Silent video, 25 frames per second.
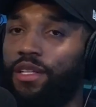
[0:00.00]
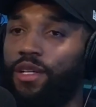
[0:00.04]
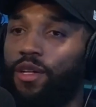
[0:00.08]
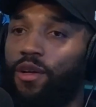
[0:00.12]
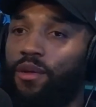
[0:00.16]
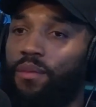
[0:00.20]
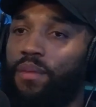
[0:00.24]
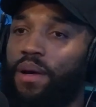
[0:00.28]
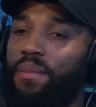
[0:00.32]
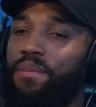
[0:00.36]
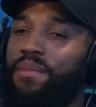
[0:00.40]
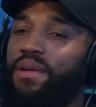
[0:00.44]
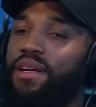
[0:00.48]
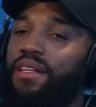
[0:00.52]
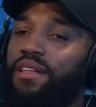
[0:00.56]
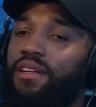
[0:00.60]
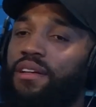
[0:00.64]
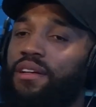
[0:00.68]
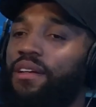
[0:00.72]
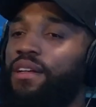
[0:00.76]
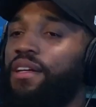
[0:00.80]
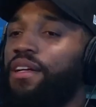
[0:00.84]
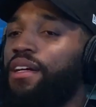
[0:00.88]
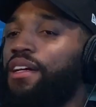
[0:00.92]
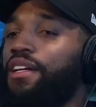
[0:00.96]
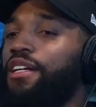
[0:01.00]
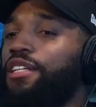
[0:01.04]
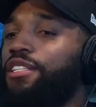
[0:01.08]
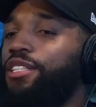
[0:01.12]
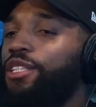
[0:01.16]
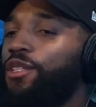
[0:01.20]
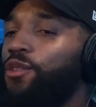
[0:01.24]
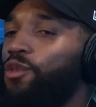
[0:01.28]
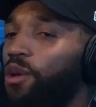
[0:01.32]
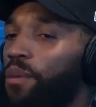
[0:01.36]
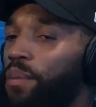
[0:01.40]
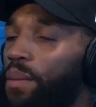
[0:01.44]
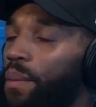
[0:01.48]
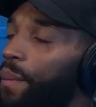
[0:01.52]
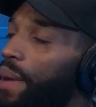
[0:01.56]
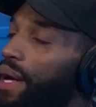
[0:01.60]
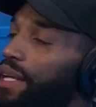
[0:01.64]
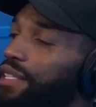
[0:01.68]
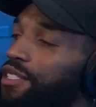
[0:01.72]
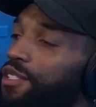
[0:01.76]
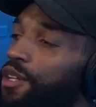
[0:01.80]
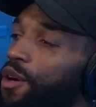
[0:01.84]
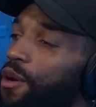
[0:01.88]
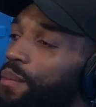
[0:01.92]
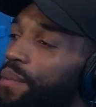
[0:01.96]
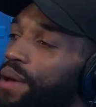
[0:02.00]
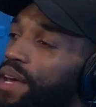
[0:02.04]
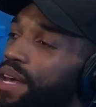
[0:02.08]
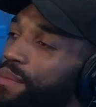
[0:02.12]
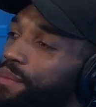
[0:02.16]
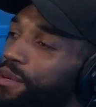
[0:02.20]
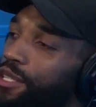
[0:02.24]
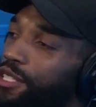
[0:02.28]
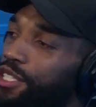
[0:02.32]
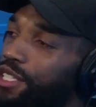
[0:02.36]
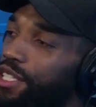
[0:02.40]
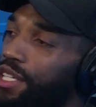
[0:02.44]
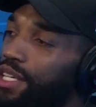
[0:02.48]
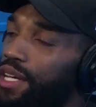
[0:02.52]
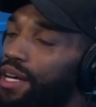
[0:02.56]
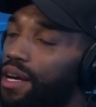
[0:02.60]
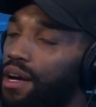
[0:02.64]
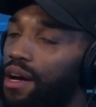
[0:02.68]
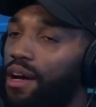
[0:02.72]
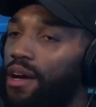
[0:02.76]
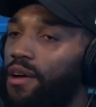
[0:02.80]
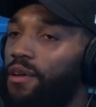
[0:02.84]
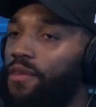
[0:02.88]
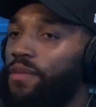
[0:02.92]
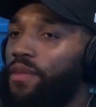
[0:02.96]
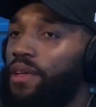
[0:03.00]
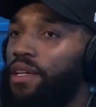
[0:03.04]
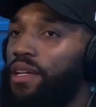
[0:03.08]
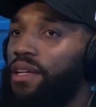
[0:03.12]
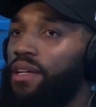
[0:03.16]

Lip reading: You know, my mother, she grew up in Montego Bay, but she her